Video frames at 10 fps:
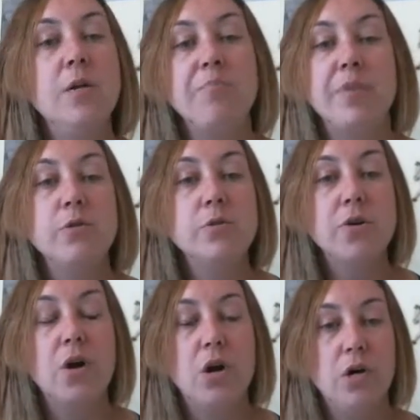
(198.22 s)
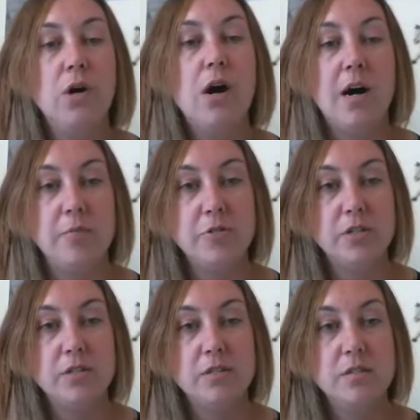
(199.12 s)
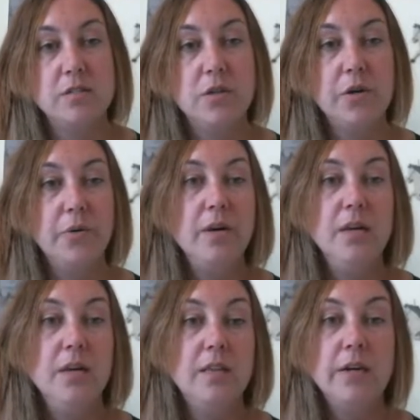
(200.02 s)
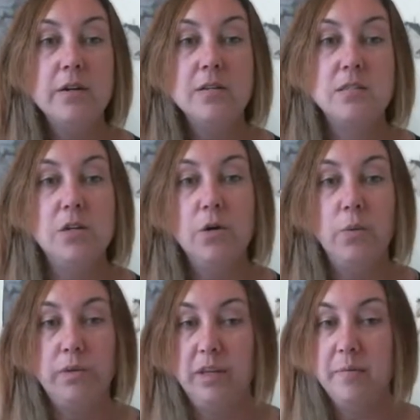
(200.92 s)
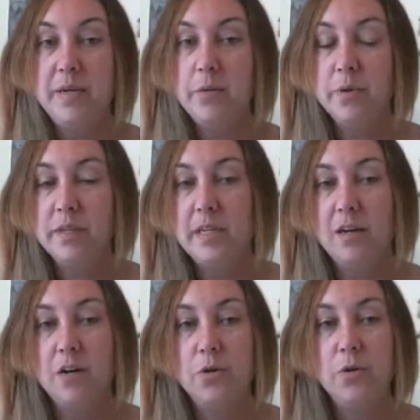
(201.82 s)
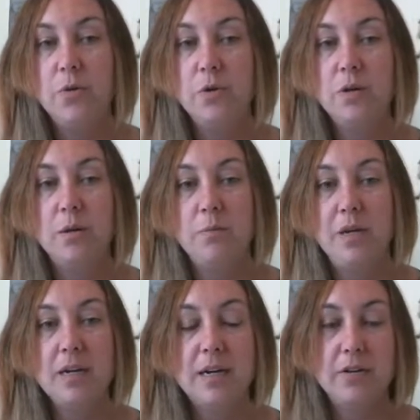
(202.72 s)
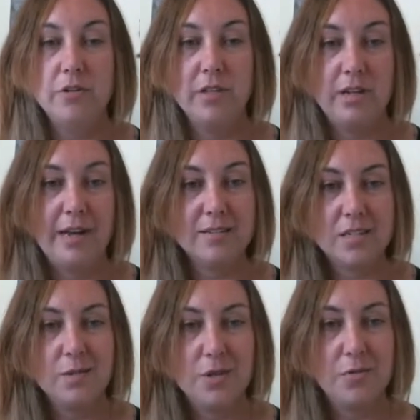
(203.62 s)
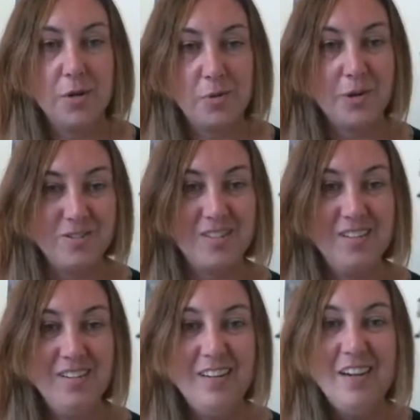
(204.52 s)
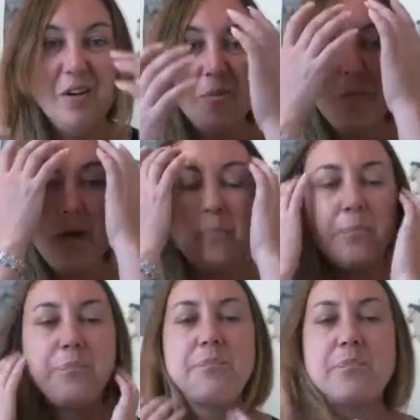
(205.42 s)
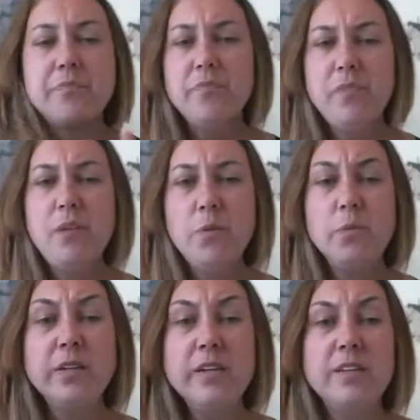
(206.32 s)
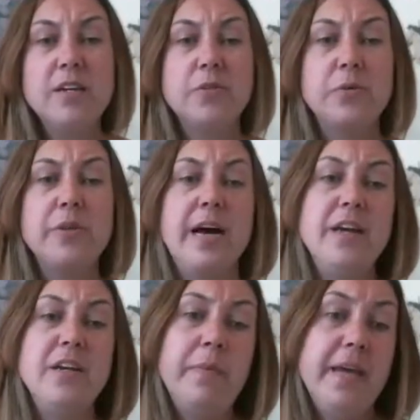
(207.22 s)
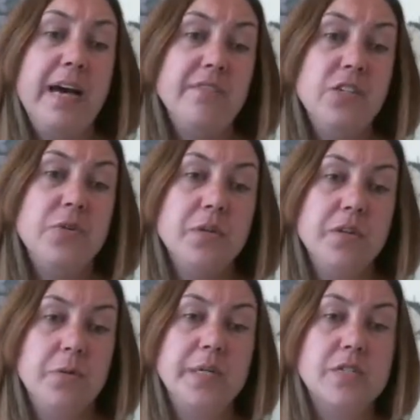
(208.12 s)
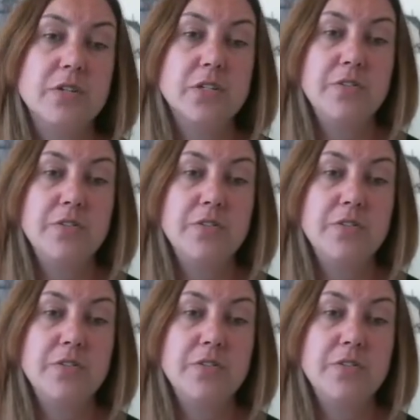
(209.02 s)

Those are all options. So there is no limit really on who you can pick, other than it has to be a real person. But really think through that, and you may have to do a little research.